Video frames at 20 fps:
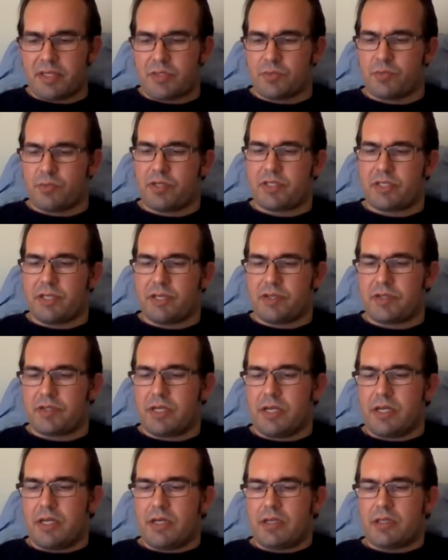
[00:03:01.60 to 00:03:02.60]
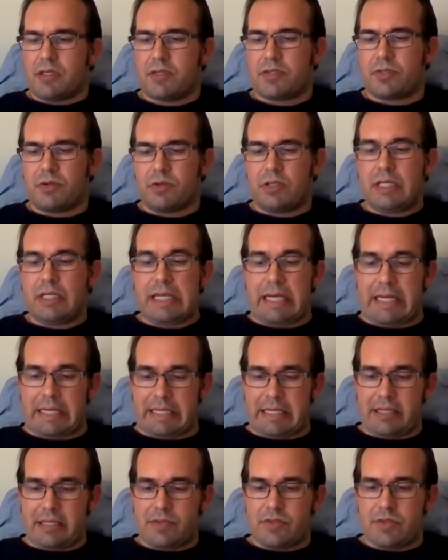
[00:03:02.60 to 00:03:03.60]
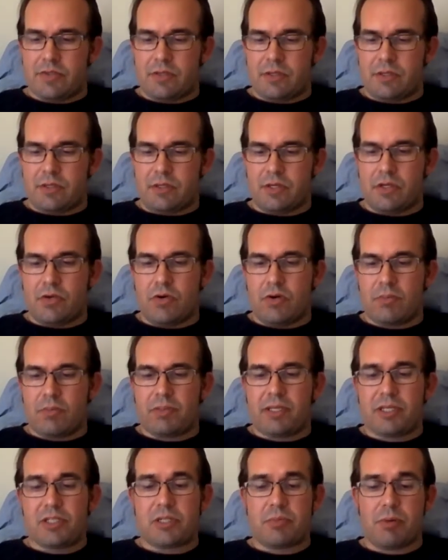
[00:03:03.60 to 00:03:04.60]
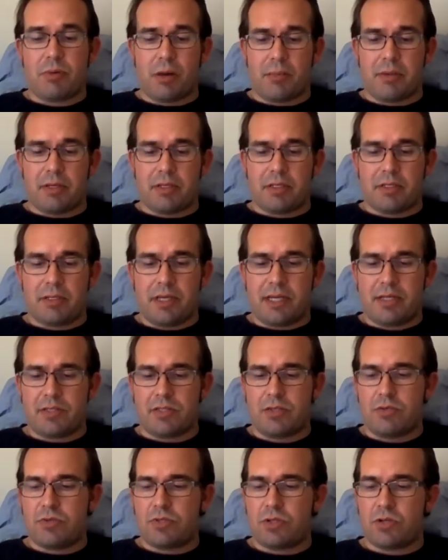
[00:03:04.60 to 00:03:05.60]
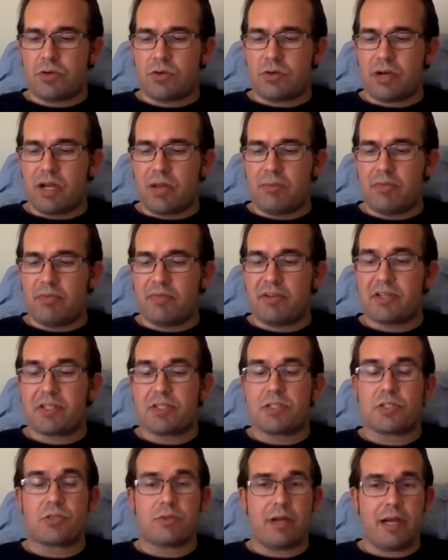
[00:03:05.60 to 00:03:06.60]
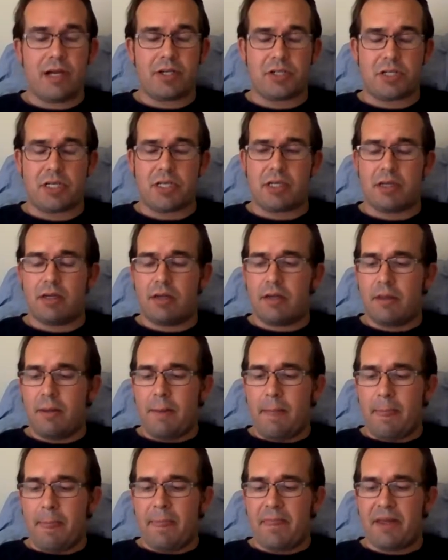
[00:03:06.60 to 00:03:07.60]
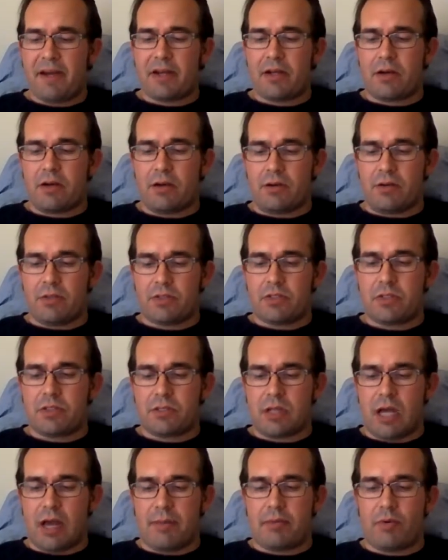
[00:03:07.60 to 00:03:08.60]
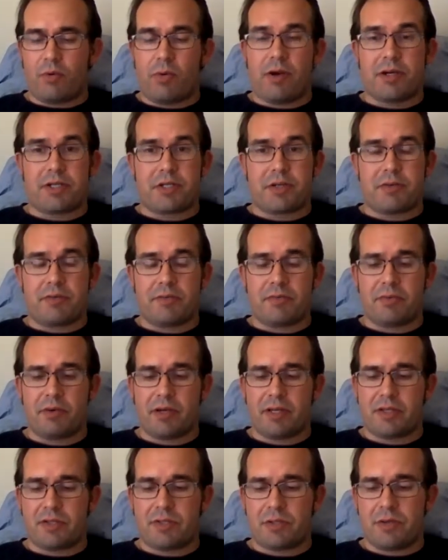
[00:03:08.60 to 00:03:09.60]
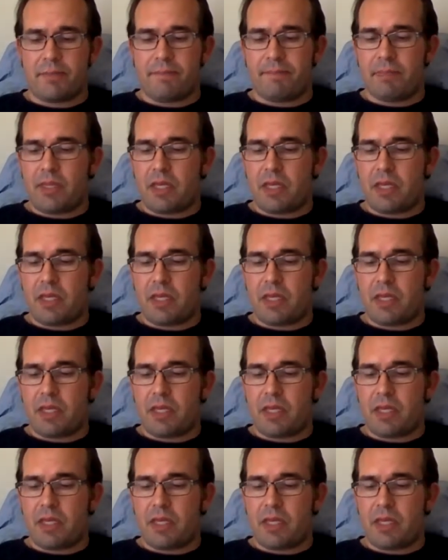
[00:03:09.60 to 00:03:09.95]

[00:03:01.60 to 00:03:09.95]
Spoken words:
is, where he says, since the early 90s, the New York Police Department has used a crime prevention strategy that it calls stop, question, and frisk.